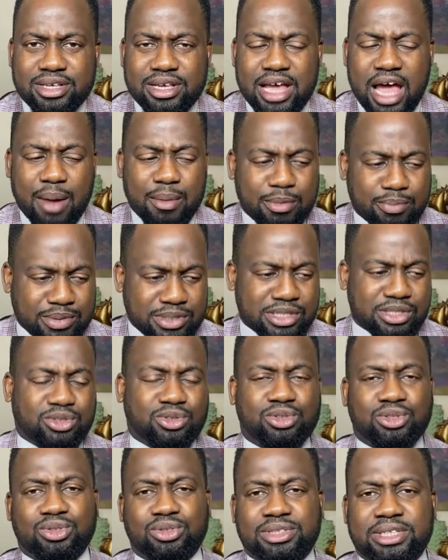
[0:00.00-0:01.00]
I'm a business
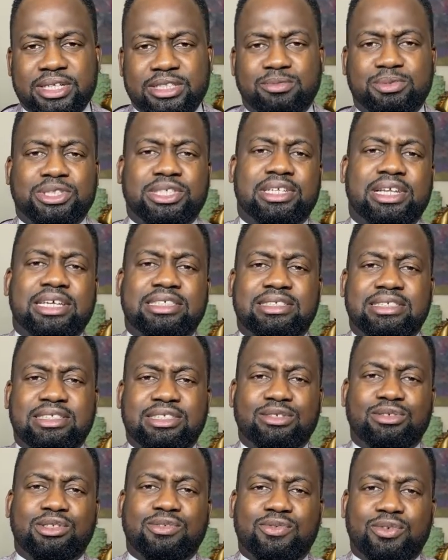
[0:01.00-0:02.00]
consultant specialized in
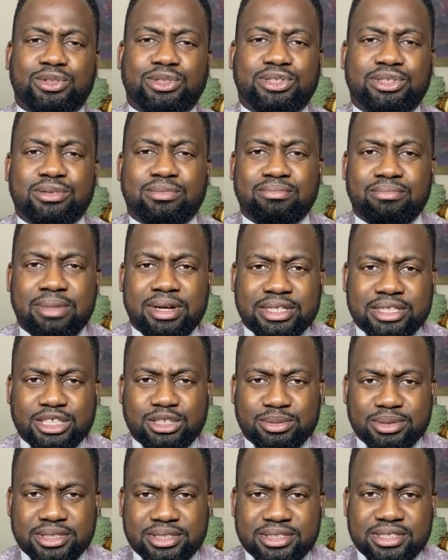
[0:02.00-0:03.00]
Salesforce
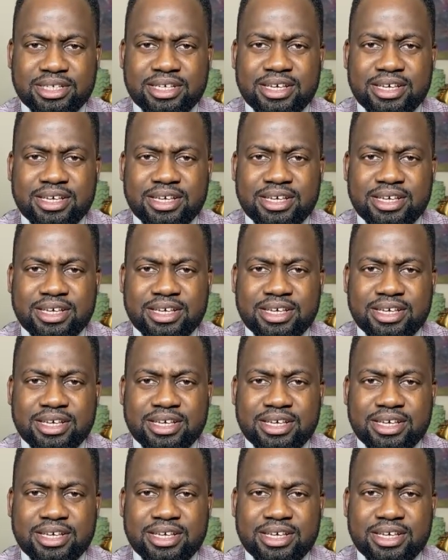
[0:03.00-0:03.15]
management.